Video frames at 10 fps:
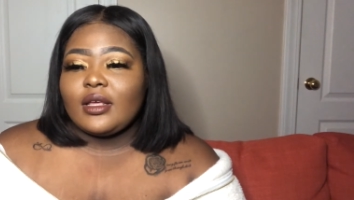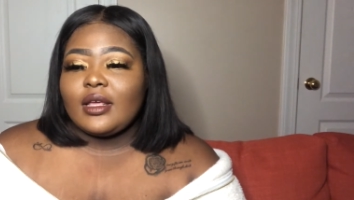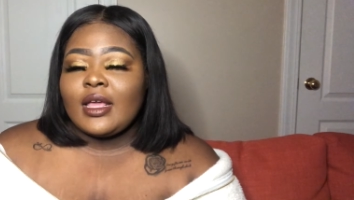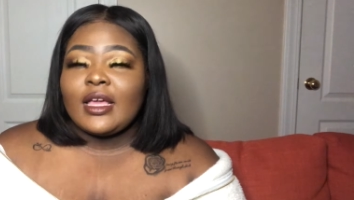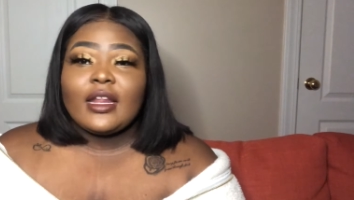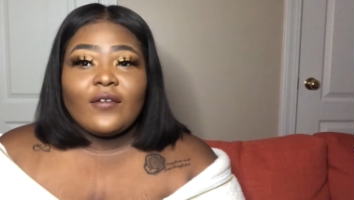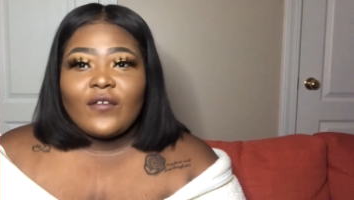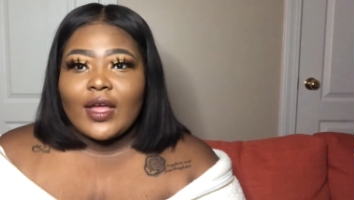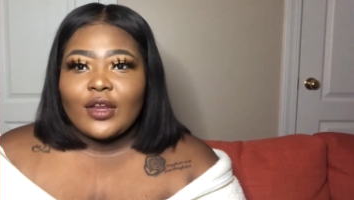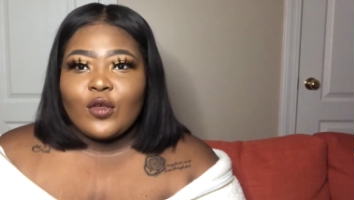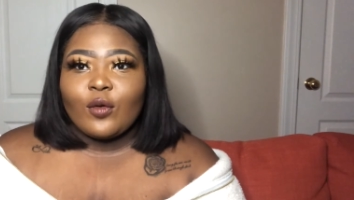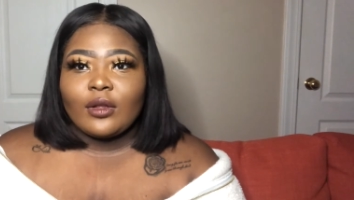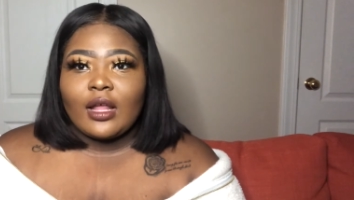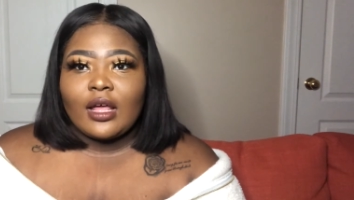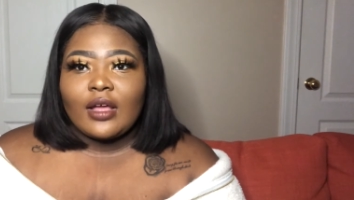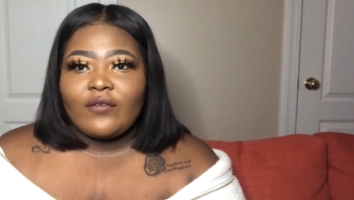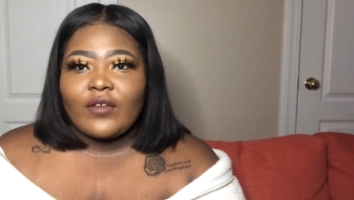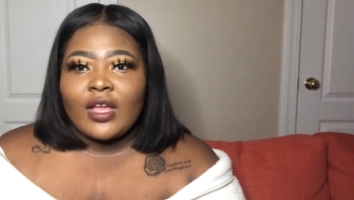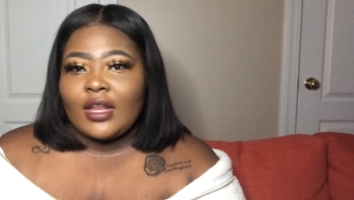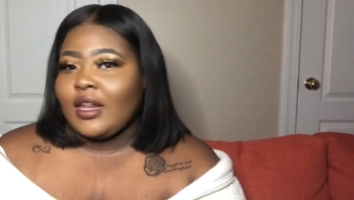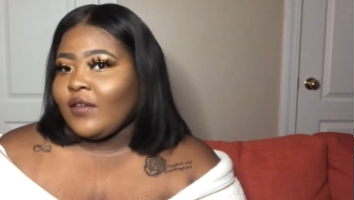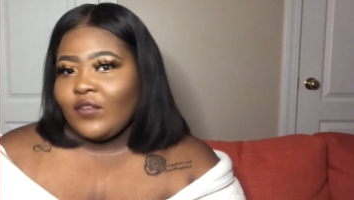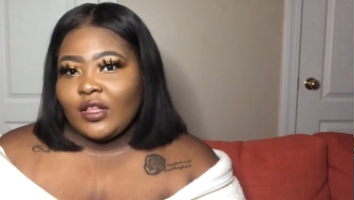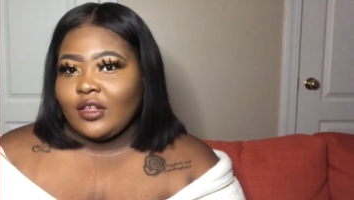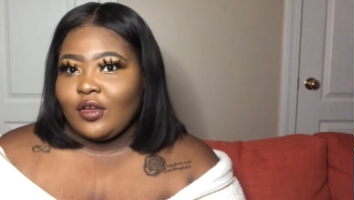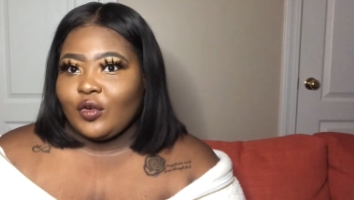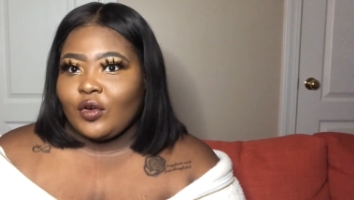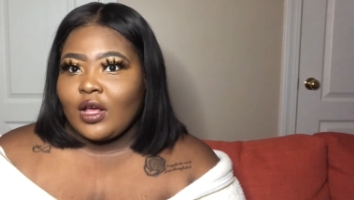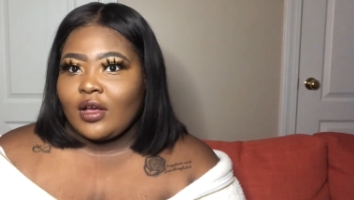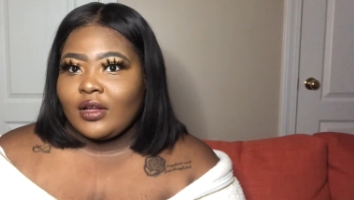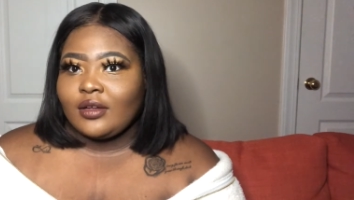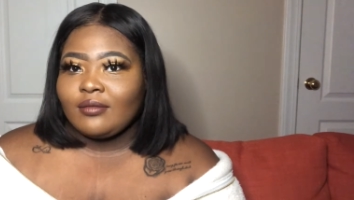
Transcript: it can affect your life and if it's good or not.